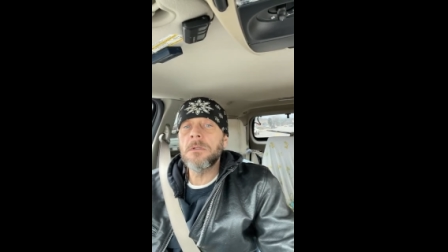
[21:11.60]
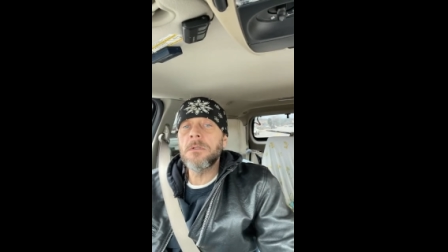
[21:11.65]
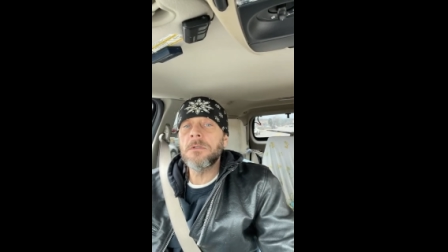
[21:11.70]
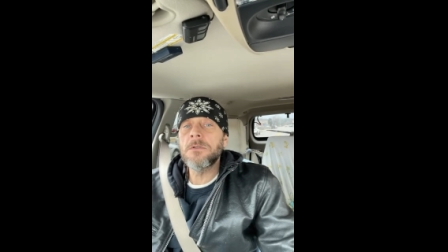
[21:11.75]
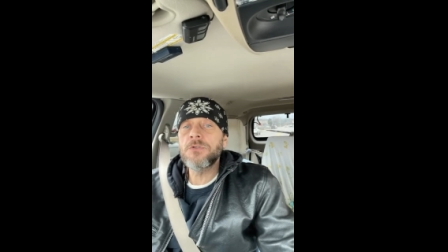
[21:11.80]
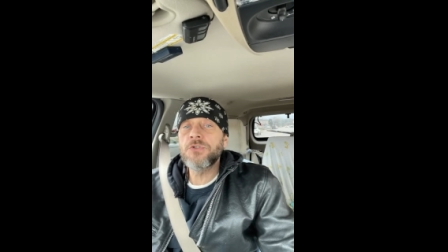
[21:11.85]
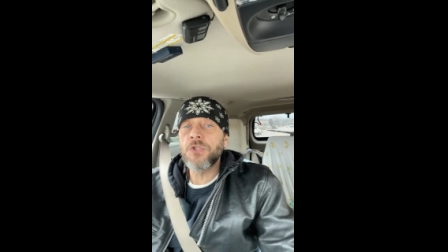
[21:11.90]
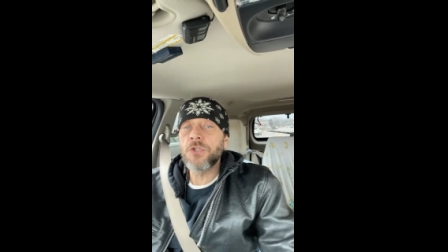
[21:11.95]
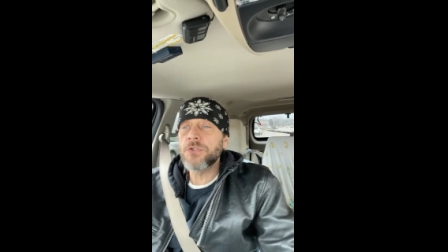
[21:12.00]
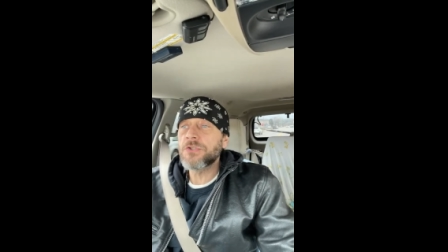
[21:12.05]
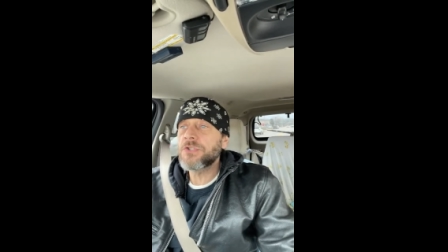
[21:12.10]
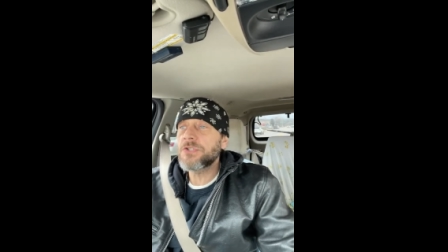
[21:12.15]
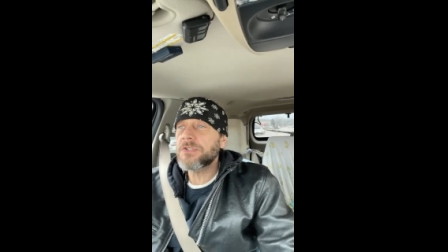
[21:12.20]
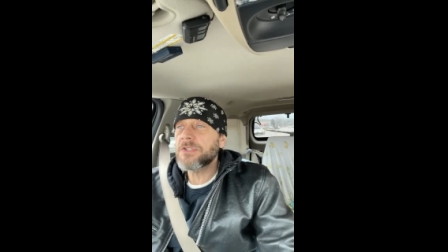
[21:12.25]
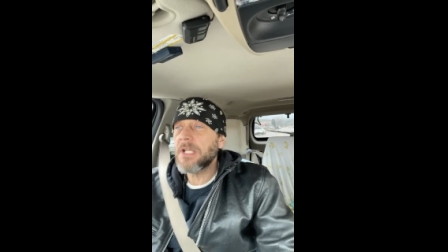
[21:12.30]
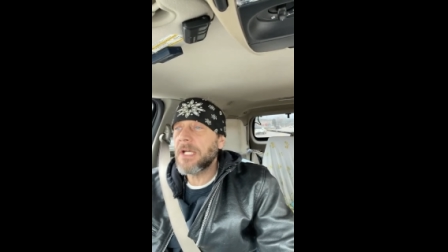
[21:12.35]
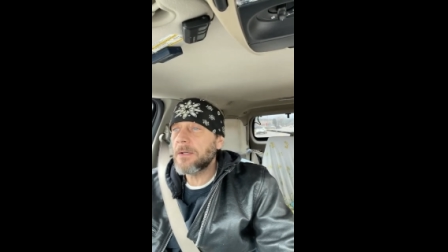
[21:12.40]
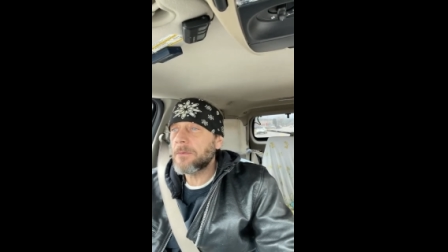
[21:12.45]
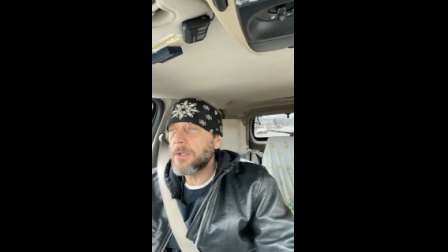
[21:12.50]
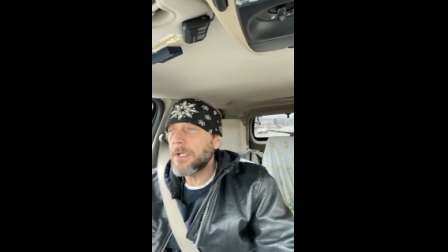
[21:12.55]
churches
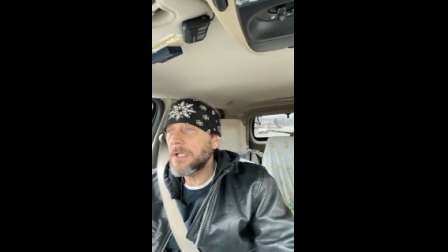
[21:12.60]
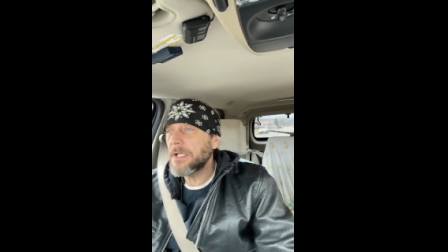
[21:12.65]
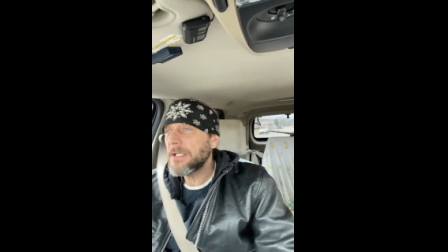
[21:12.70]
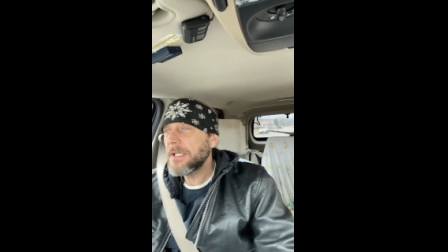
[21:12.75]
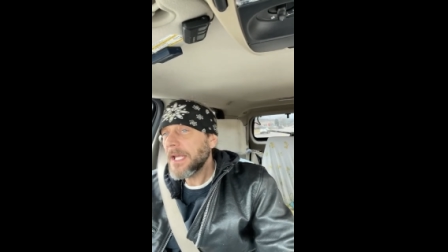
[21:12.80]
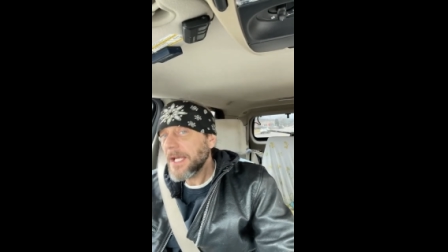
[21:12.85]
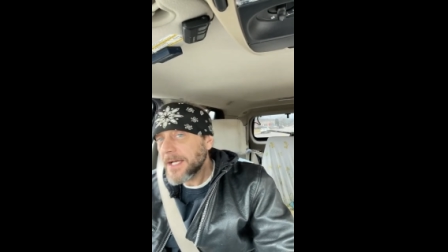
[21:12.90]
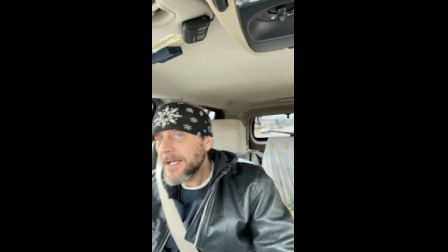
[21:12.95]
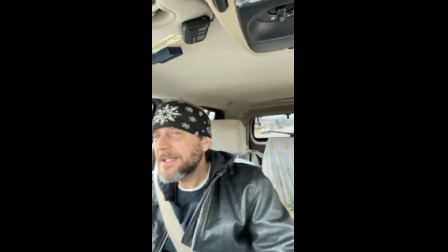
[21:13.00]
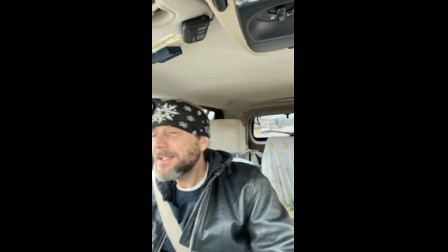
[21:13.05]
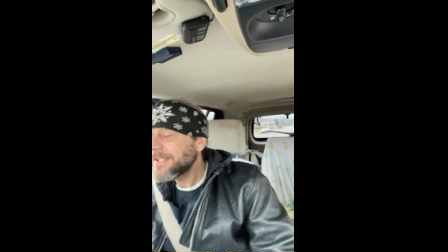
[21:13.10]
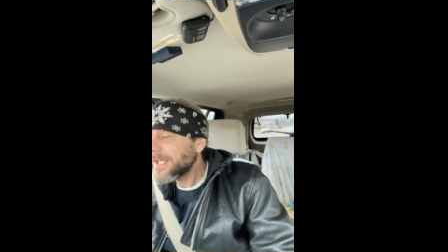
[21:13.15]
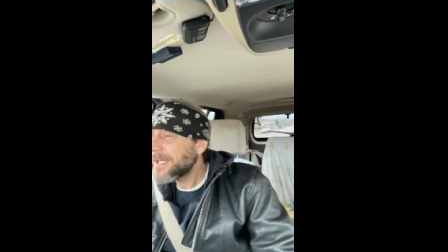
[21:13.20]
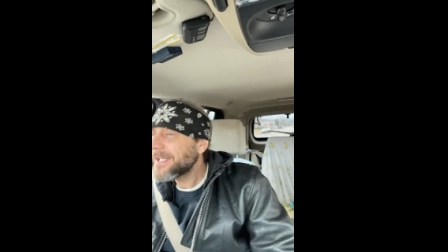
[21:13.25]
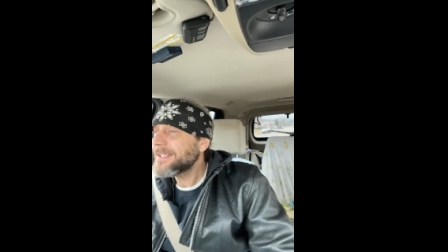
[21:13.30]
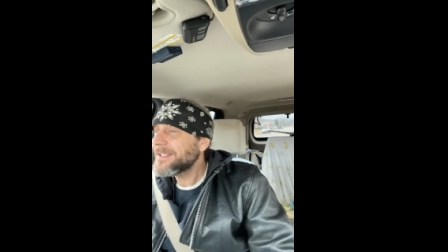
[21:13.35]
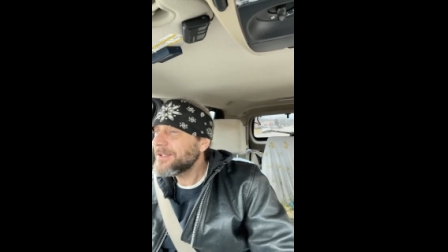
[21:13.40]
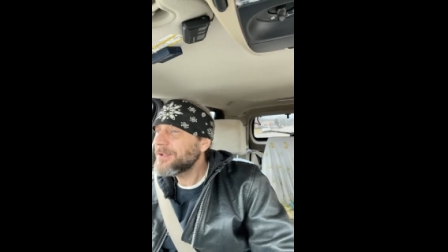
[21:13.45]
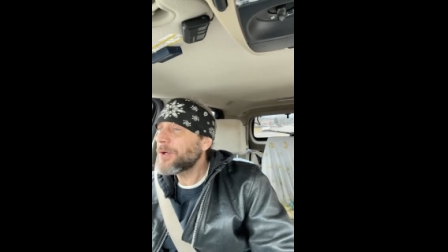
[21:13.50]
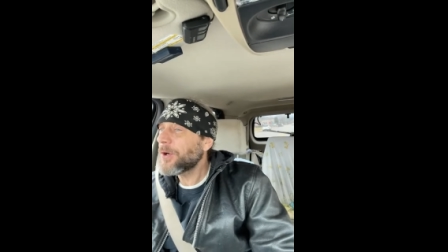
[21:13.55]
got ready to, yeah,
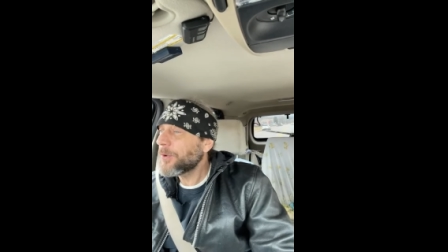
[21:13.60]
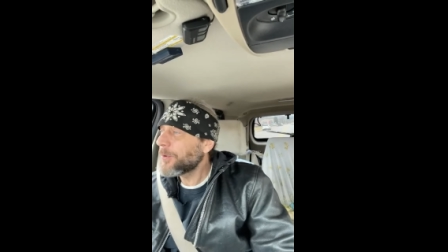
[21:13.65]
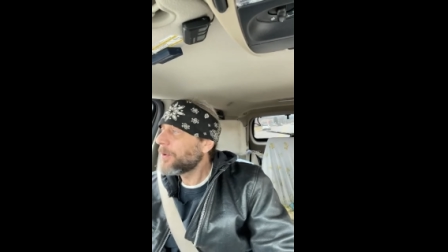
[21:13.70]
you know,